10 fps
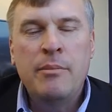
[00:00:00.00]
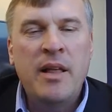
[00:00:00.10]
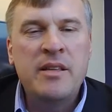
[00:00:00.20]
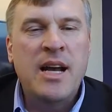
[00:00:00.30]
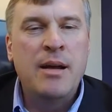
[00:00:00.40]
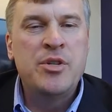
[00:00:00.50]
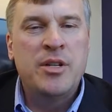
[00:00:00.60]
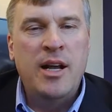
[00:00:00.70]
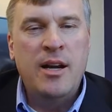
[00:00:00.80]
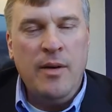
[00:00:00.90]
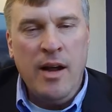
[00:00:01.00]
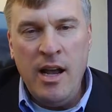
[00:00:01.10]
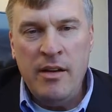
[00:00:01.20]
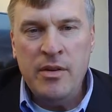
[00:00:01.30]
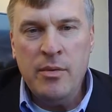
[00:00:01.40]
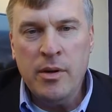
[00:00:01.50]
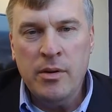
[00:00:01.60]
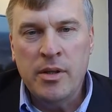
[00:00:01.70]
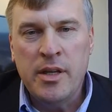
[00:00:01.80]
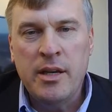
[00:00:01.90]
By the time July arrived, we
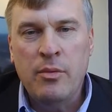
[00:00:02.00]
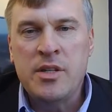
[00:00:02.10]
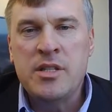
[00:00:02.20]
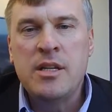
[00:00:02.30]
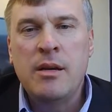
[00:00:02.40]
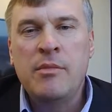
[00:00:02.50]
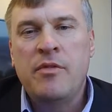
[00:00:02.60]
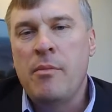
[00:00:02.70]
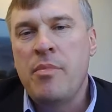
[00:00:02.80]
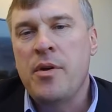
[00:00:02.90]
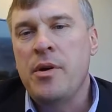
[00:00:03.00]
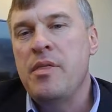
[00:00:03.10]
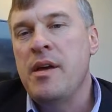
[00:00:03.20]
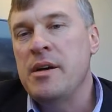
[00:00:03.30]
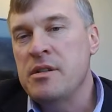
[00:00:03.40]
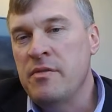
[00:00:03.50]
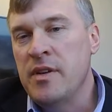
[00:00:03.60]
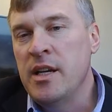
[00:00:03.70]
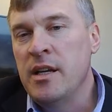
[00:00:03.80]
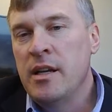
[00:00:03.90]
were looking at what seemed from 30,000
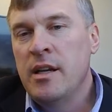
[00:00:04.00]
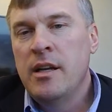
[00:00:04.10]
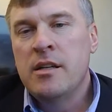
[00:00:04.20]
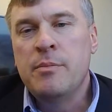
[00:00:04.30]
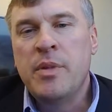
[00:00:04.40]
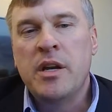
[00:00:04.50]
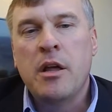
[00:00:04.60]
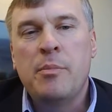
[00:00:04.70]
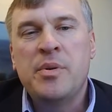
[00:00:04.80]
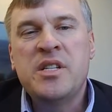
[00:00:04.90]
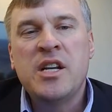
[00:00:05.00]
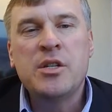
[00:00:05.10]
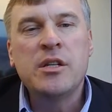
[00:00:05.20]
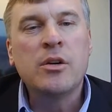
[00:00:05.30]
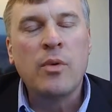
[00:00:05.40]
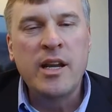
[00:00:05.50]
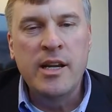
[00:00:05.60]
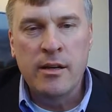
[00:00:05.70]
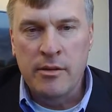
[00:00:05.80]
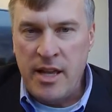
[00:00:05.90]
feet to be another potentially great
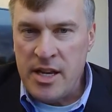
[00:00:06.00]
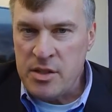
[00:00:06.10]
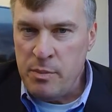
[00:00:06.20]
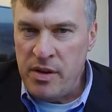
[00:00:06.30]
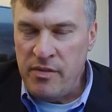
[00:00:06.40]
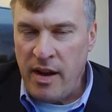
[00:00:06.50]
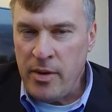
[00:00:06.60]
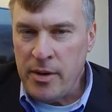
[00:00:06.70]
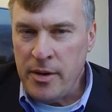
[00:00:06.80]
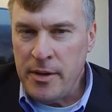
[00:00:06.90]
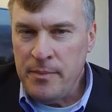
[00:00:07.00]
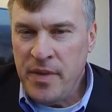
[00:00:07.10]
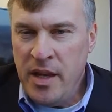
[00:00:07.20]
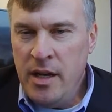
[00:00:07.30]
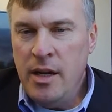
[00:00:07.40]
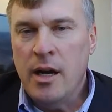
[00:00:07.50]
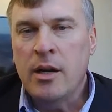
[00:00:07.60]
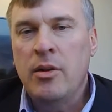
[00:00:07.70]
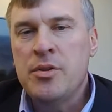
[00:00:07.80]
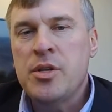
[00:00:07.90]
year in the S&P 500. A
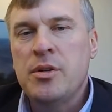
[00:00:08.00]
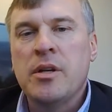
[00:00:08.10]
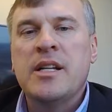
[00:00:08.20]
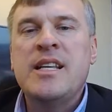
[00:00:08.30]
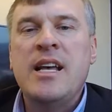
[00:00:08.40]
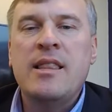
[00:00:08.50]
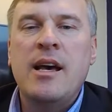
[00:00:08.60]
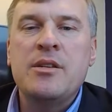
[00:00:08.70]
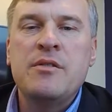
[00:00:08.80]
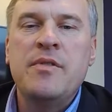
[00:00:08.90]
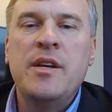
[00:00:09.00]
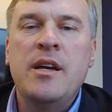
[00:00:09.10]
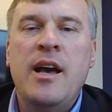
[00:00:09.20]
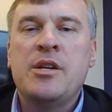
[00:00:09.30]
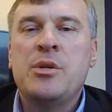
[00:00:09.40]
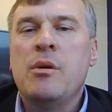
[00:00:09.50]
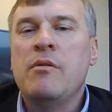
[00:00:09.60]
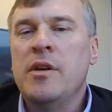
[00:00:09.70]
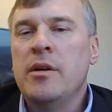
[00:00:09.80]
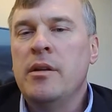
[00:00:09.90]
closer look at 10,000 feet actually
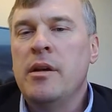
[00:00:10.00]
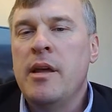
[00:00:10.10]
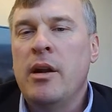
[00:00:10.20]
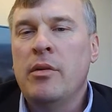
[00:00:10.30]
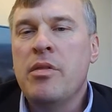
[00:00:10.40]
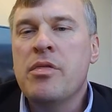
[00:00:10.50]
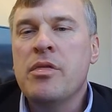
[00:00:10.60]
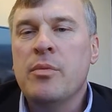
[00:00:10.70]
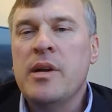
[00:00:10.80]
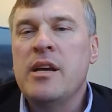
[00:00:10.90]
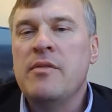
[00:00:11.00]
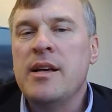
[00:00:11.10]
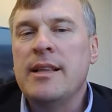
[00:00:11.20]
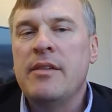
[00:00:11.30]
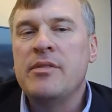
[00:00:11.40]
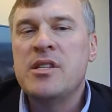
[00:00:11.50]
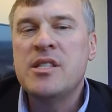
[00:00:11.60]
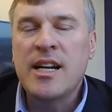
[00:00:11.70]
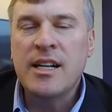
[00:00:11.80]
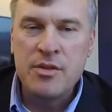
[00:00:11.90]
revealed that only 3 of the 11
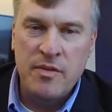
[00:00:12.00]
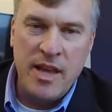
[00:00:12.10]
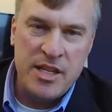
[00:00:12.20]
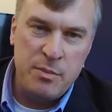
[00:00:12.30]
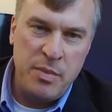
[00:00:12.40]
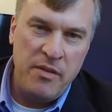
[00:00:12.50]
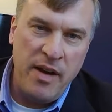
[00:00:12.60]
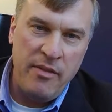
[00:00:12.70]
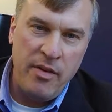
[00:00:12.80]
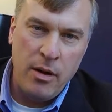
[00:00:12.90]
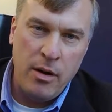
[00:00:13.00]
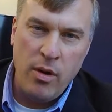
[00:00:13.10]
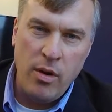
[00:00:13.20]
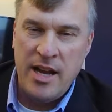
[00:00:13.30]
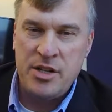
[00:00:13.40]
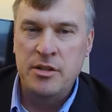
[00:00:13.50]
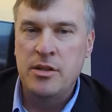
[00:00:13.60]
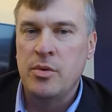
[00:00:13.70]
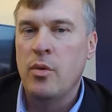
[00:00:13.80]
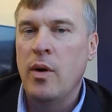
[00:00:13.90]
sectors of the S&P 500 were actually
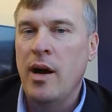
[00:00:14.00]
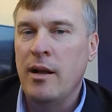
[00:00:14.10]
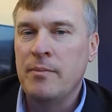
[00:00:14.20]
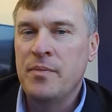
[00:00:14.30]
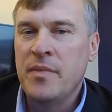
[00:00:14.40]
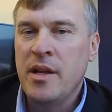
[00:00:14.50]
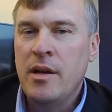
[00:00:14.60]
doing well,